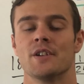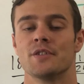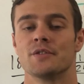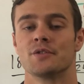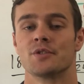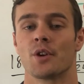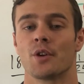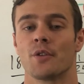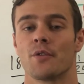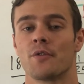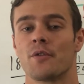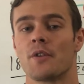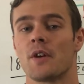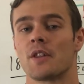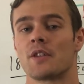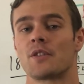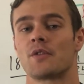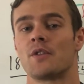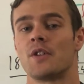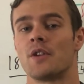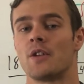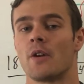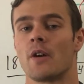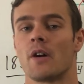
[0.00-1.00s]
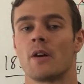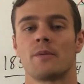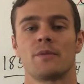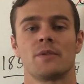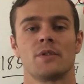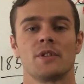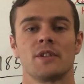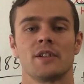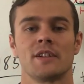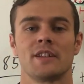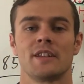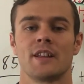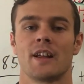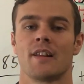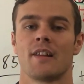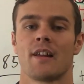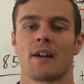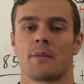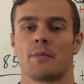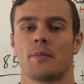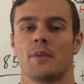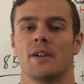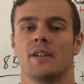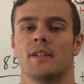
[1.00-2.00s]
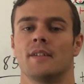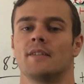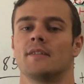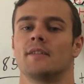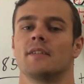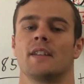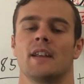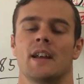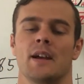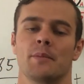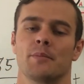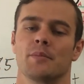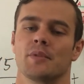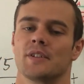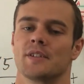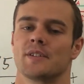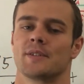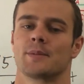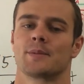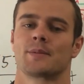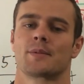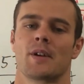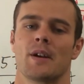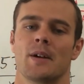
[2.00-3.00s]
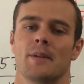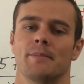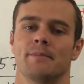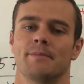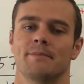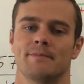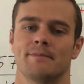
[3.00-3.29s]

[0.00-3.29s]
So if you found this video helpful, hit that like button and please subscribe.